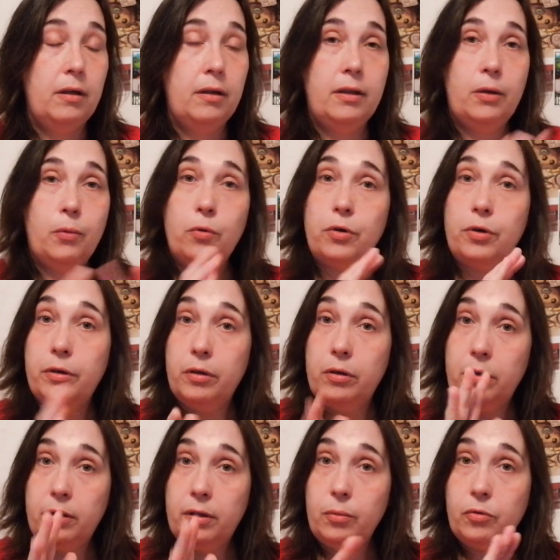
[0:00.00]
there
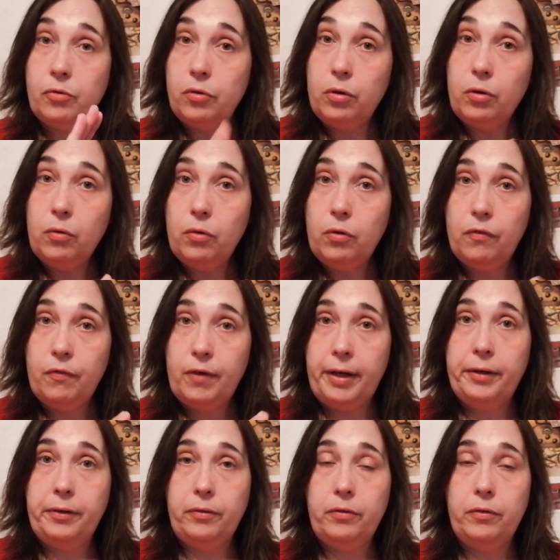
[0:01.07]
were there was no
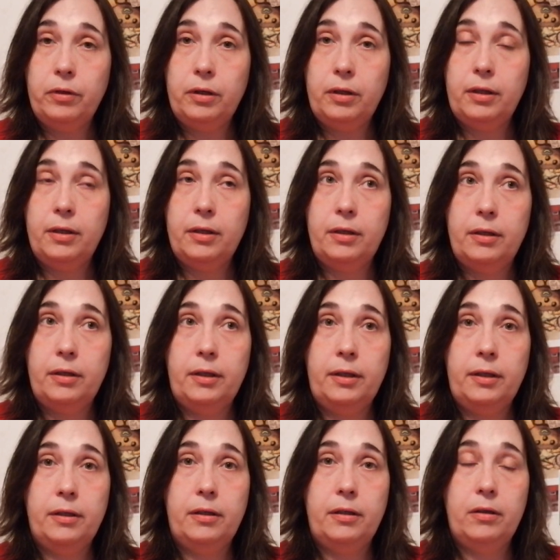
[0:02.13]
vinyl uh,
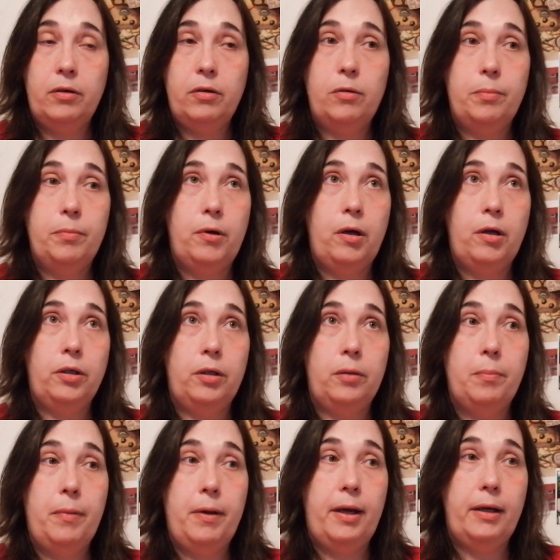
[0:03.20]
in her
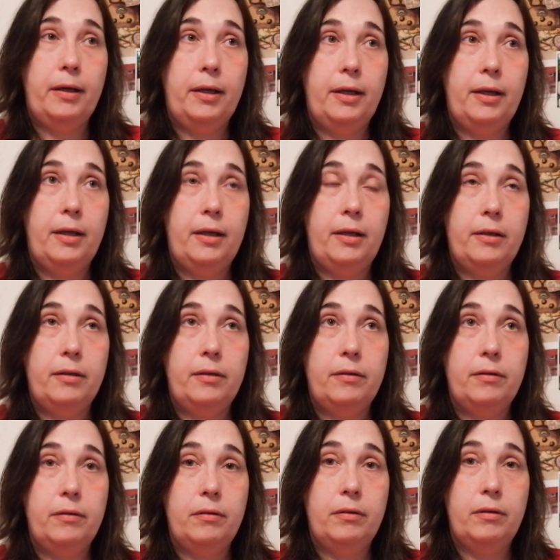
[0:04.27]
project bag and
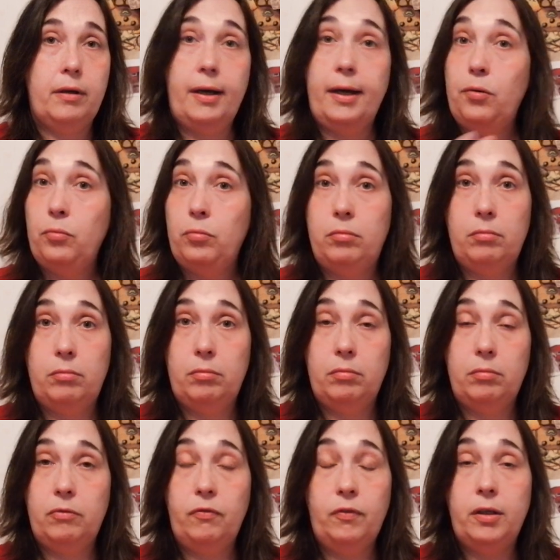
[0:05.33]
I don't
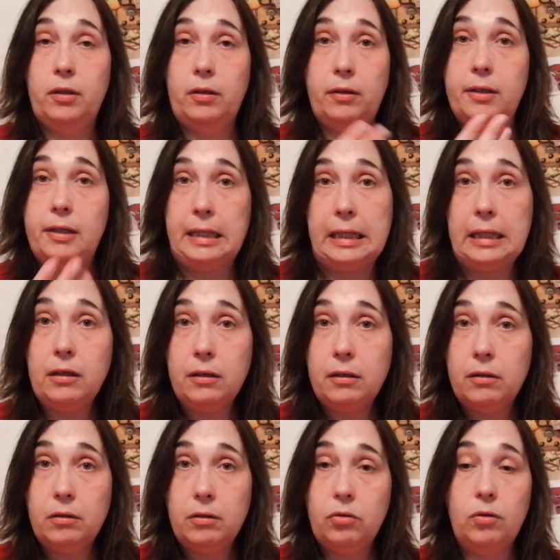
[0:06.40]
feel the need
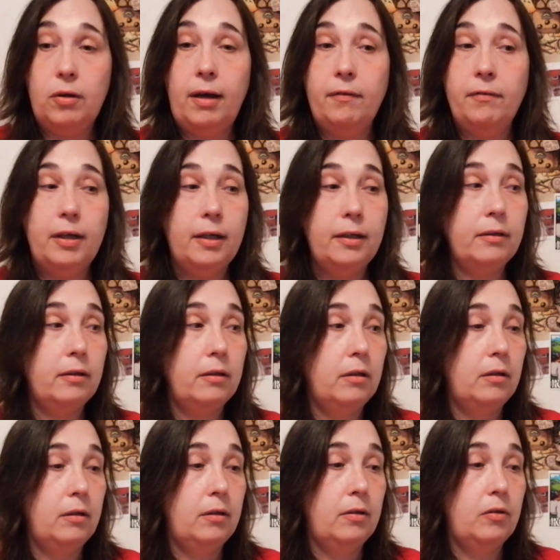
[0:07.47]
to have that.
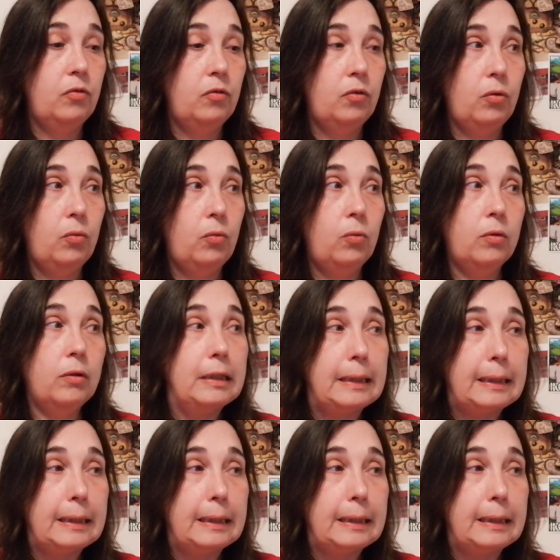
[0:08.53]
So